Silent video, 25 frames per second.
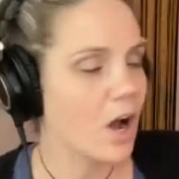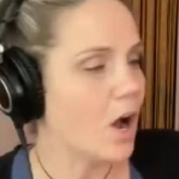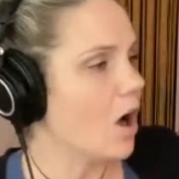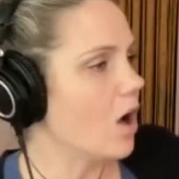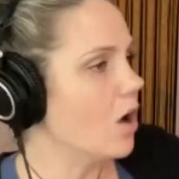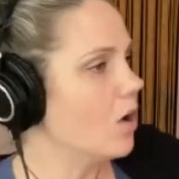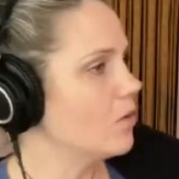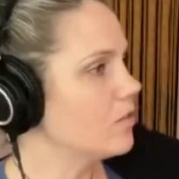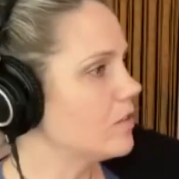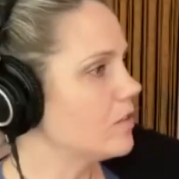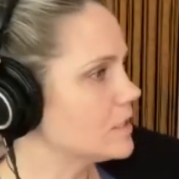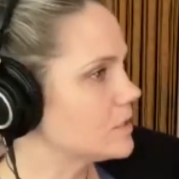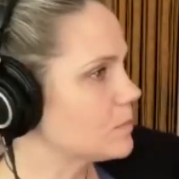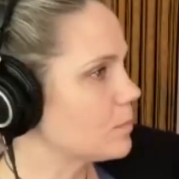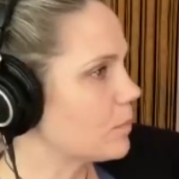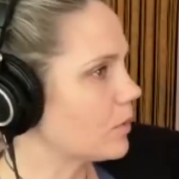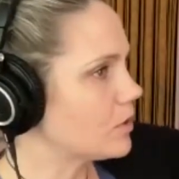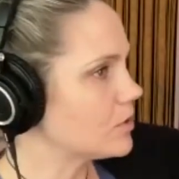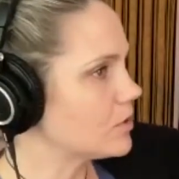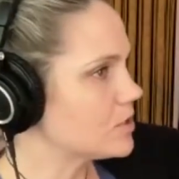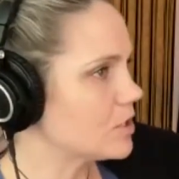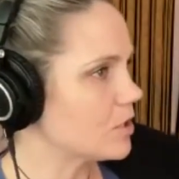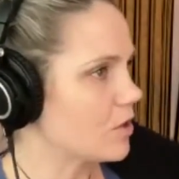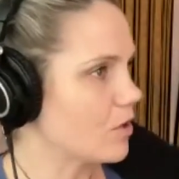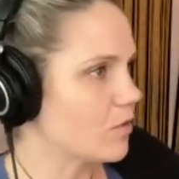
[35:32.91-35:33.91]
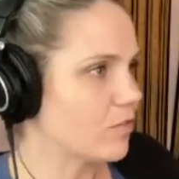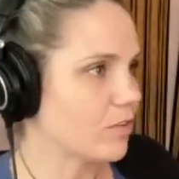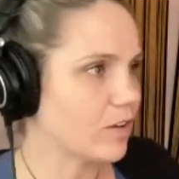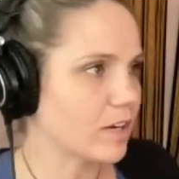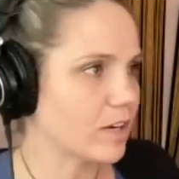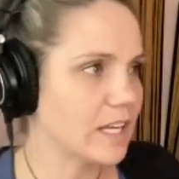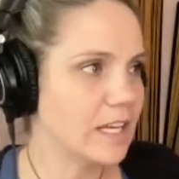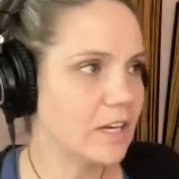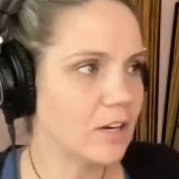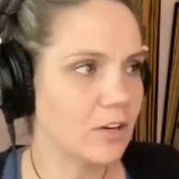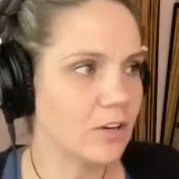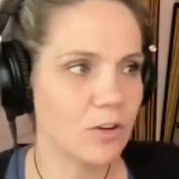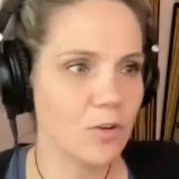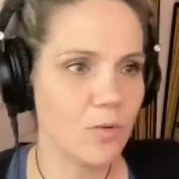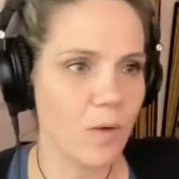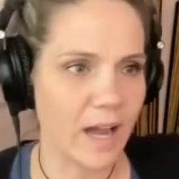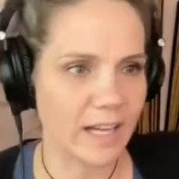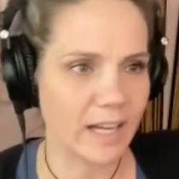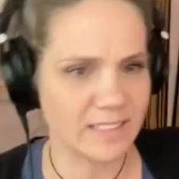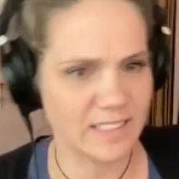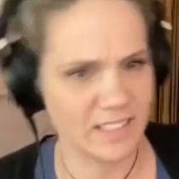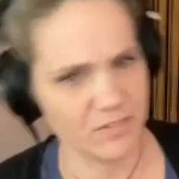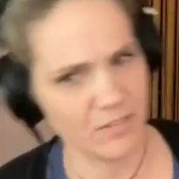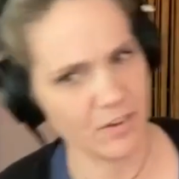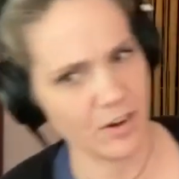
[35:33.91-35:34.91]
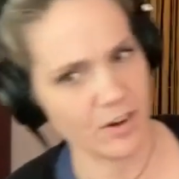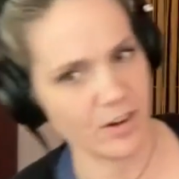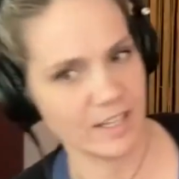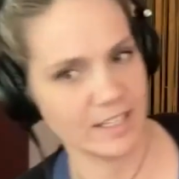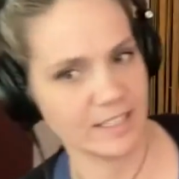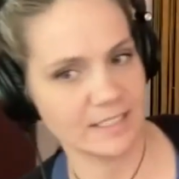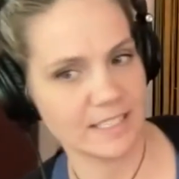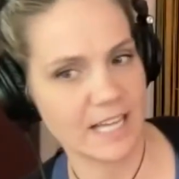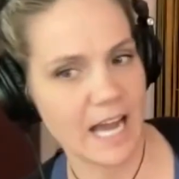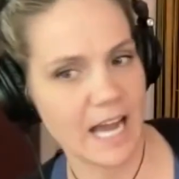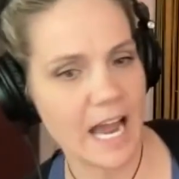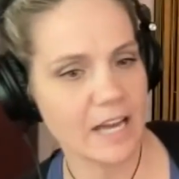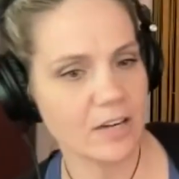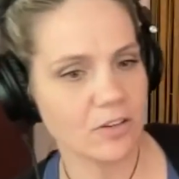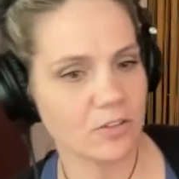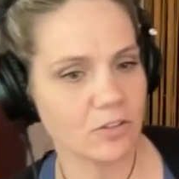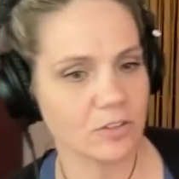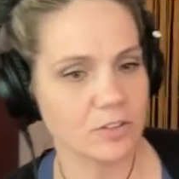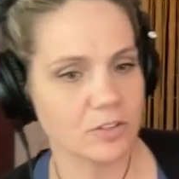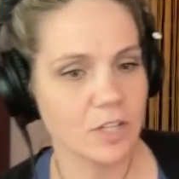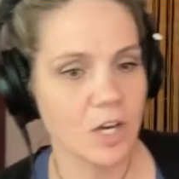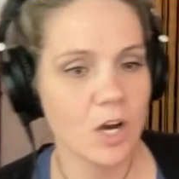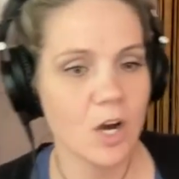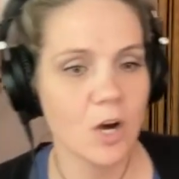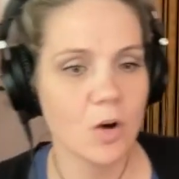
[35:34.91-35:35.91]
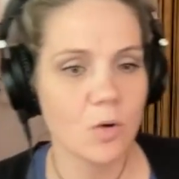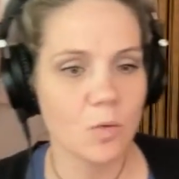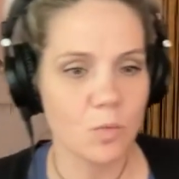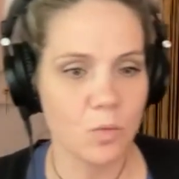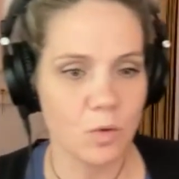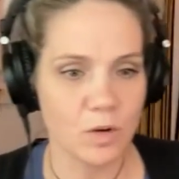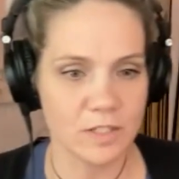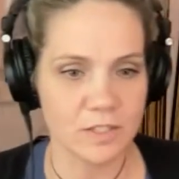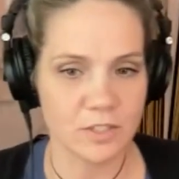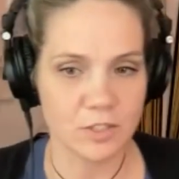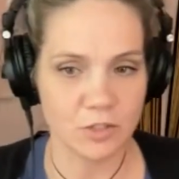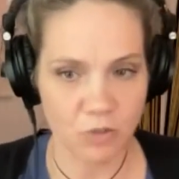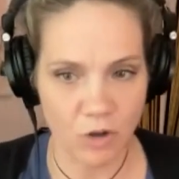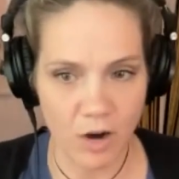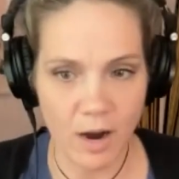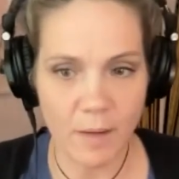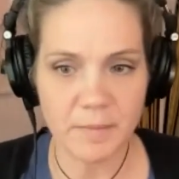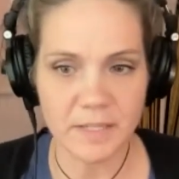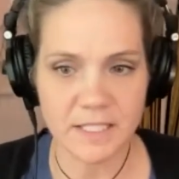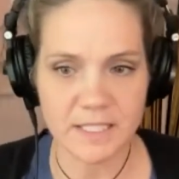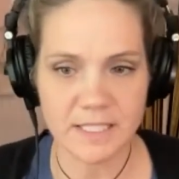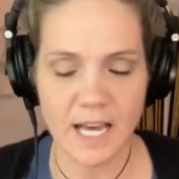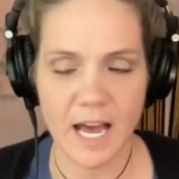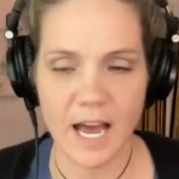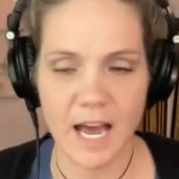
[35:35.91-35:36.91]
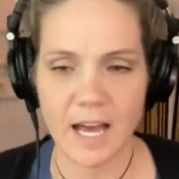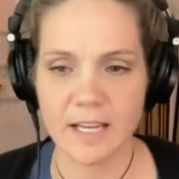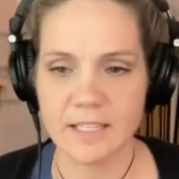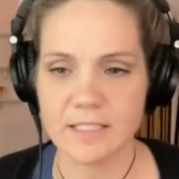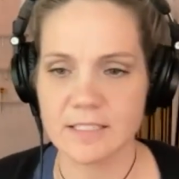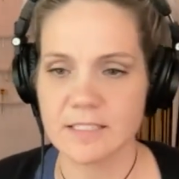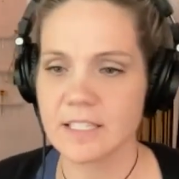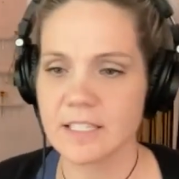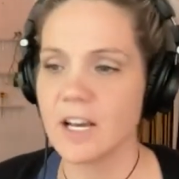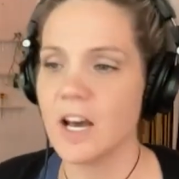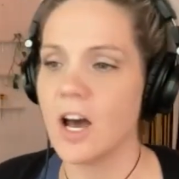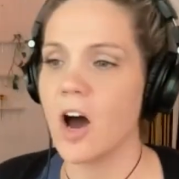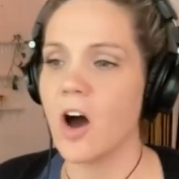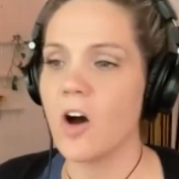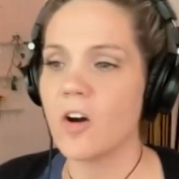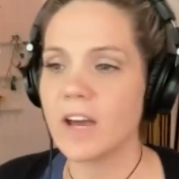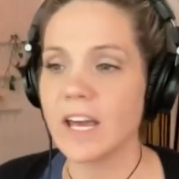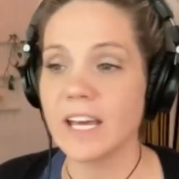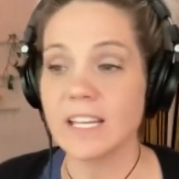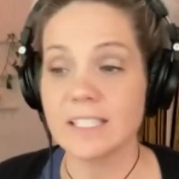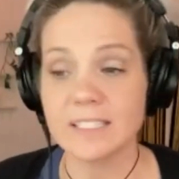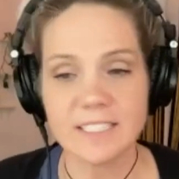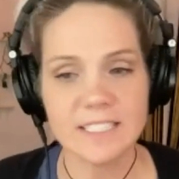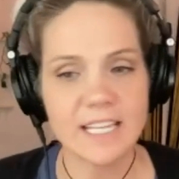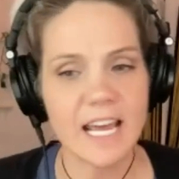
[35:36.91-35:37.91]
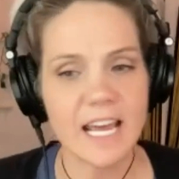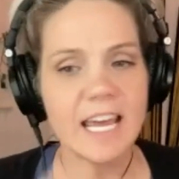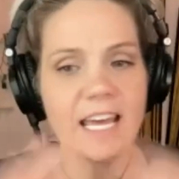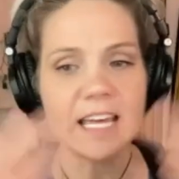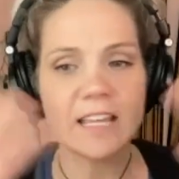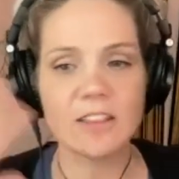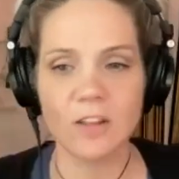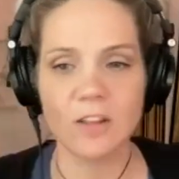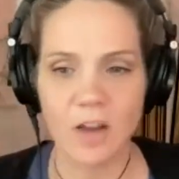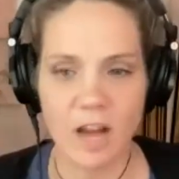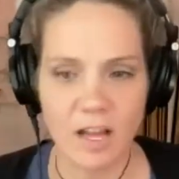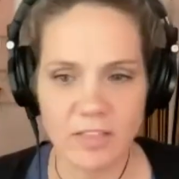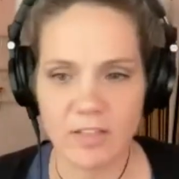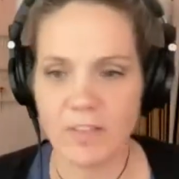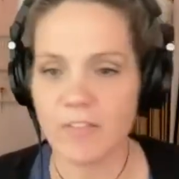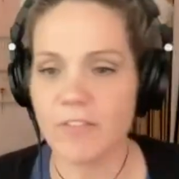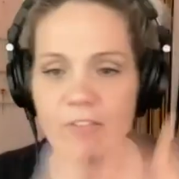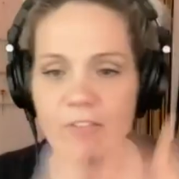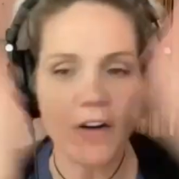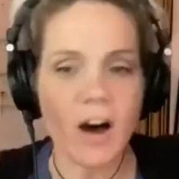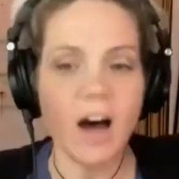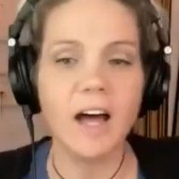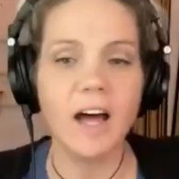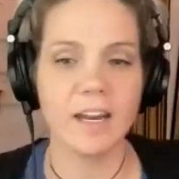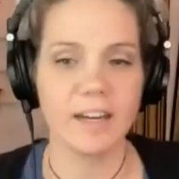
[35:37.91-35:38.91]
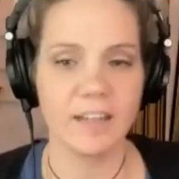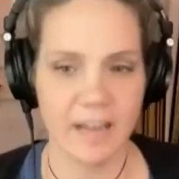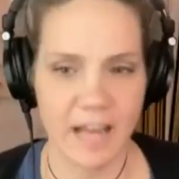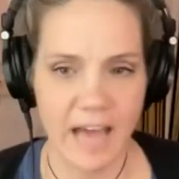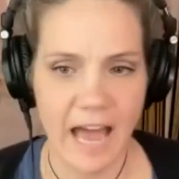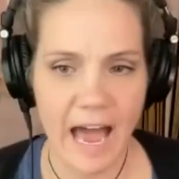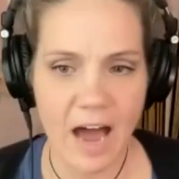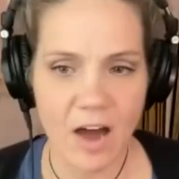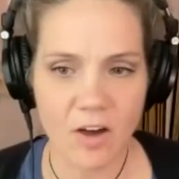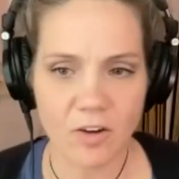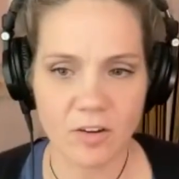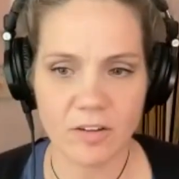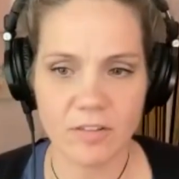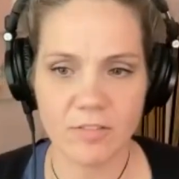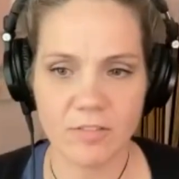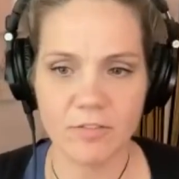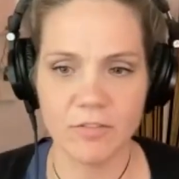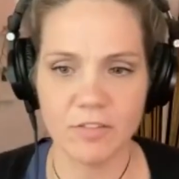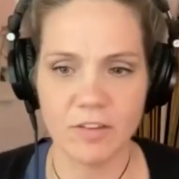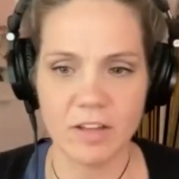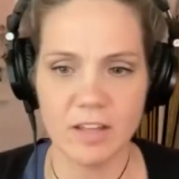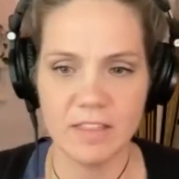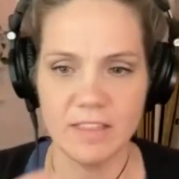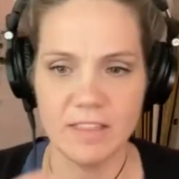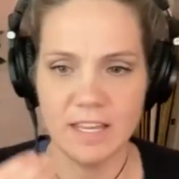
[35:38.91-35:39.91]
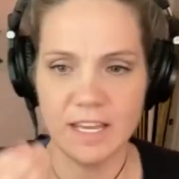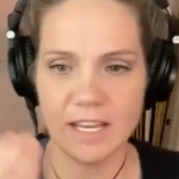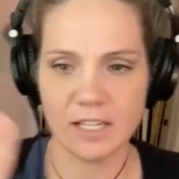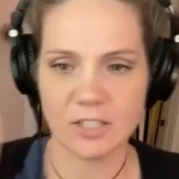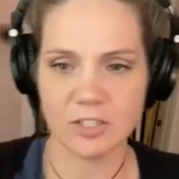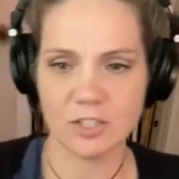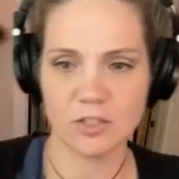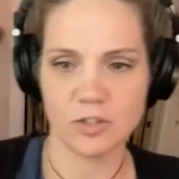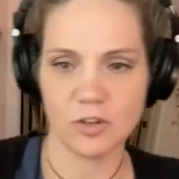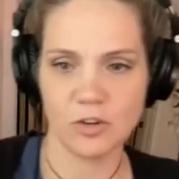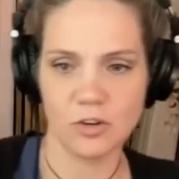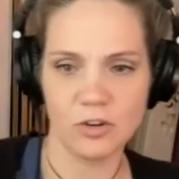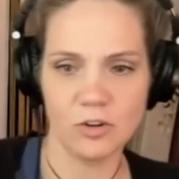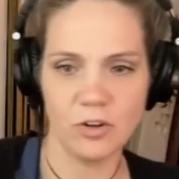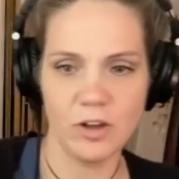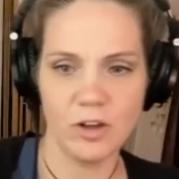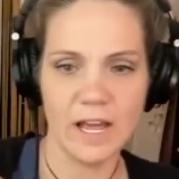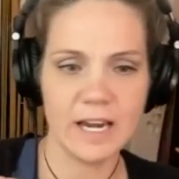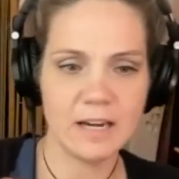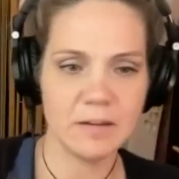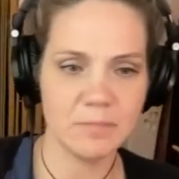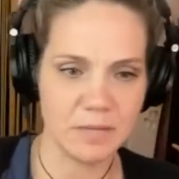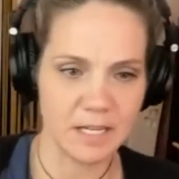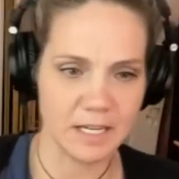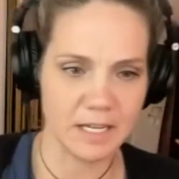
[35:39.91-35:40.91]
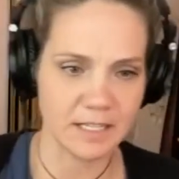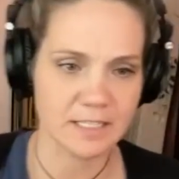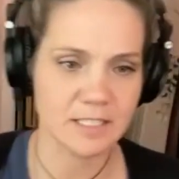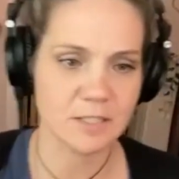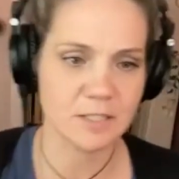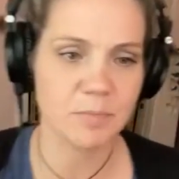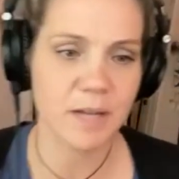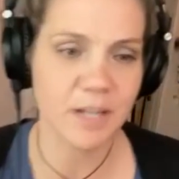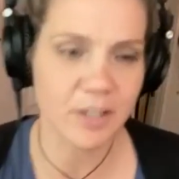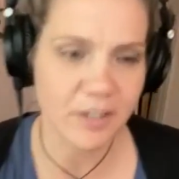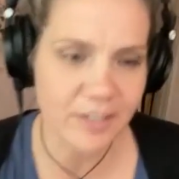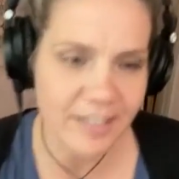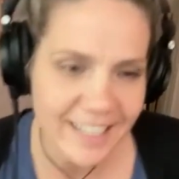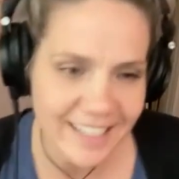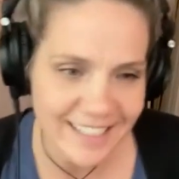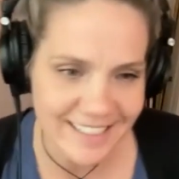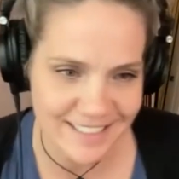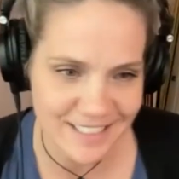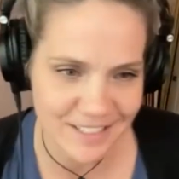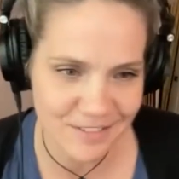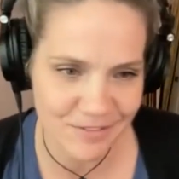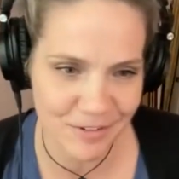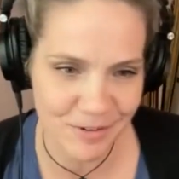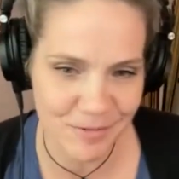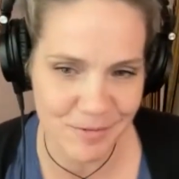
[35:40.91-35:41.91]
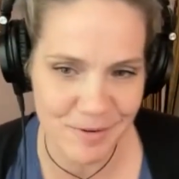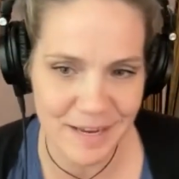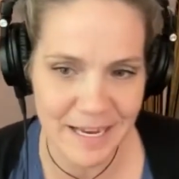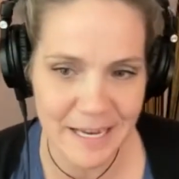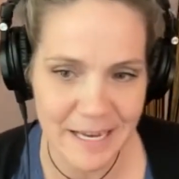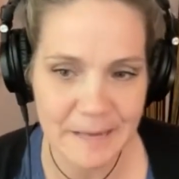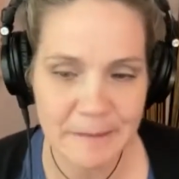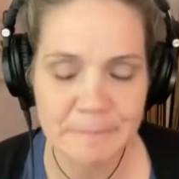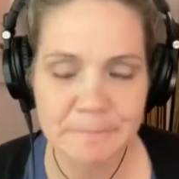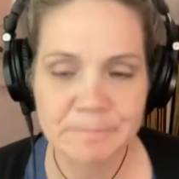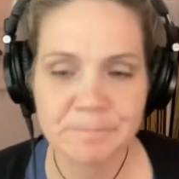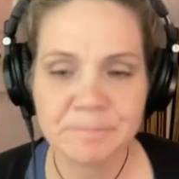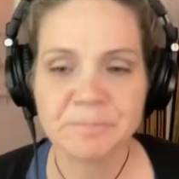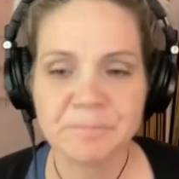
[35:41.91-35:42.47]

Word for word: Oh, this person over here who acted very entitled was traumatized. Okay, it's taken the, the fun out of the external enemy experience for me.